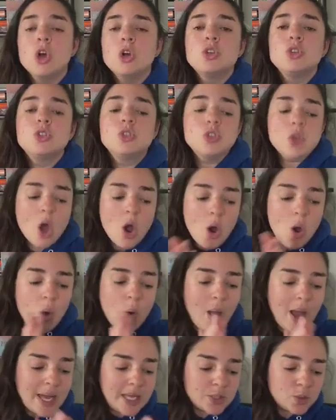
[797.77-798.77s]

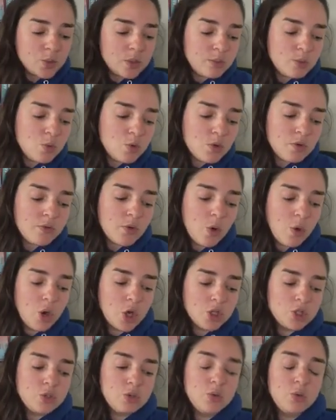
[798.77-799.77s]
So as we move
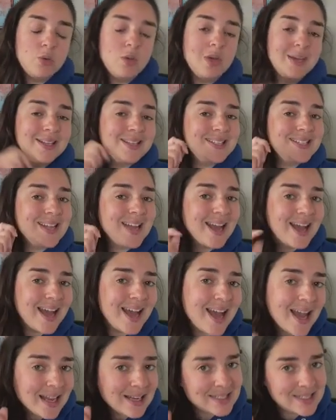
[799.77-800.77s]
on to the
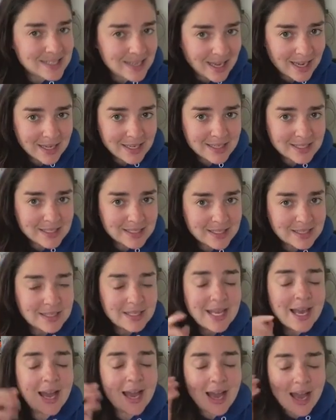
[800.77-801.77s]
tactics,
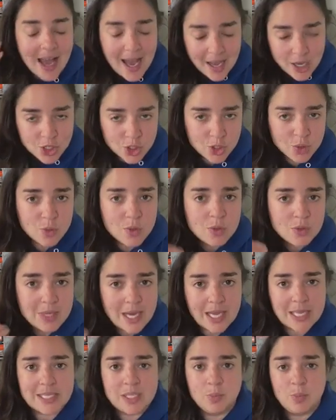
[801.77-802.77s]
the actual
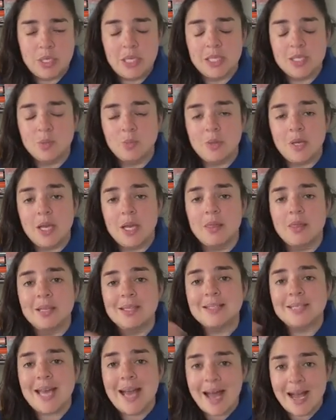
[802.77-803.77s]
next piece being
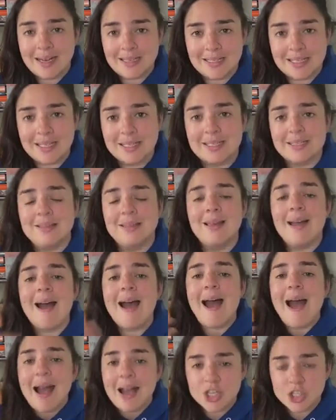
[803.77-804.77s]
the tactics, the
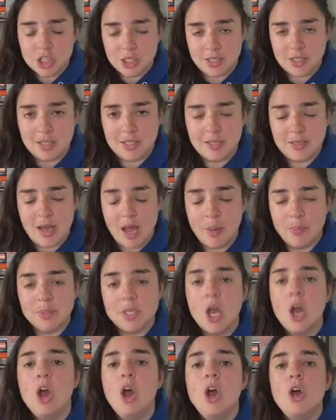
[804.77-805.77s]
action steps,